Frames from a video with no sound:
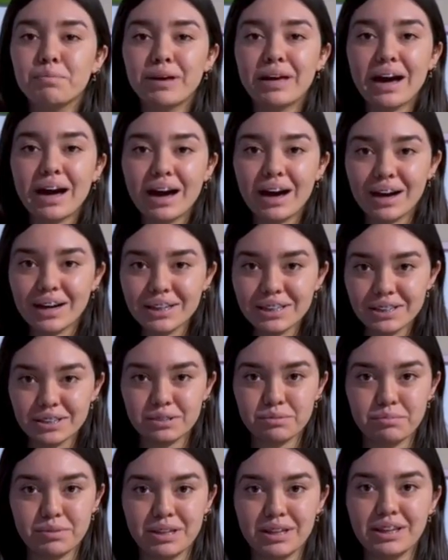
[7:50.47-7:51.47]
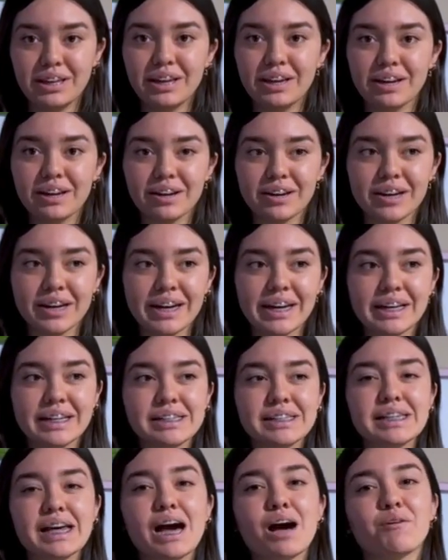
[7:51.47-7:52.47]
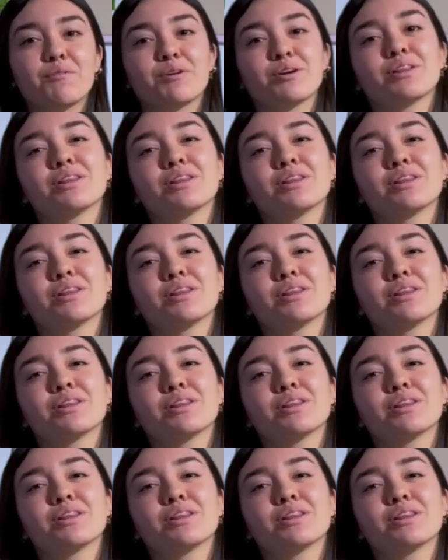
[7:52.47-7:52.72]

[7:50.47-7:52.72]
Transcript: behind me here is our